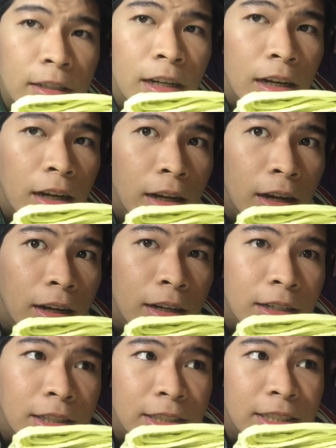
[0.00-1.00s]
Oh,
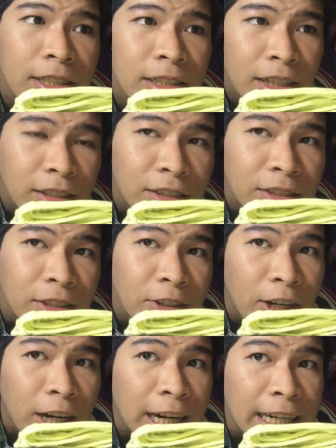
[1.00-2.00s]
it's
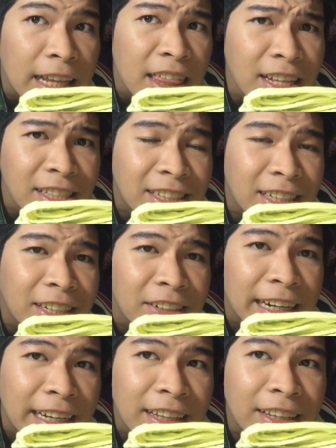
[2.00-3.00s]
so hot. I think it's gonna
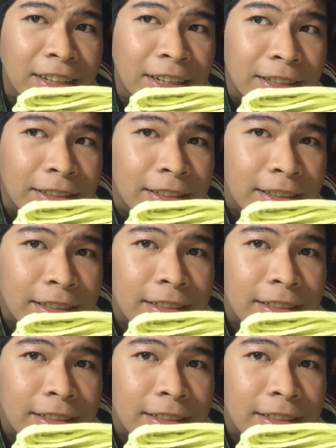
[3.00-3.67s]
rain though.